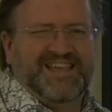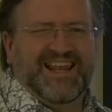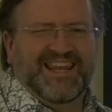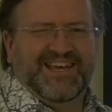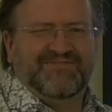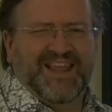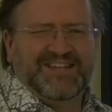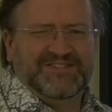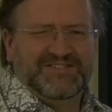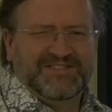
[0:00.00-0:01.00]
Say League of
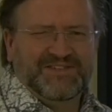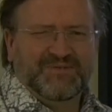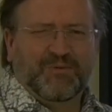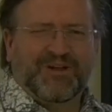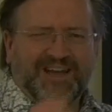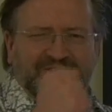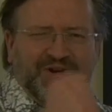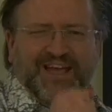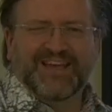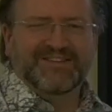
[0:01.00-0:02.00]
Legends. Work on
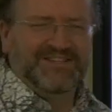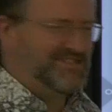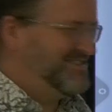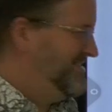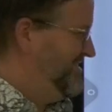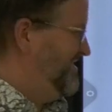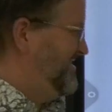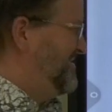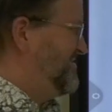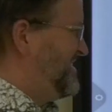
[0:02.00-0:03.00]
your English.
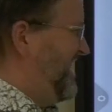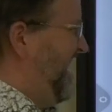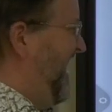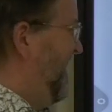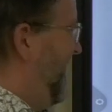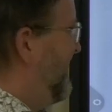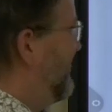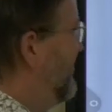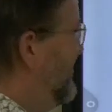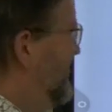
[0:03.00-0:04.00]
Don't say LL.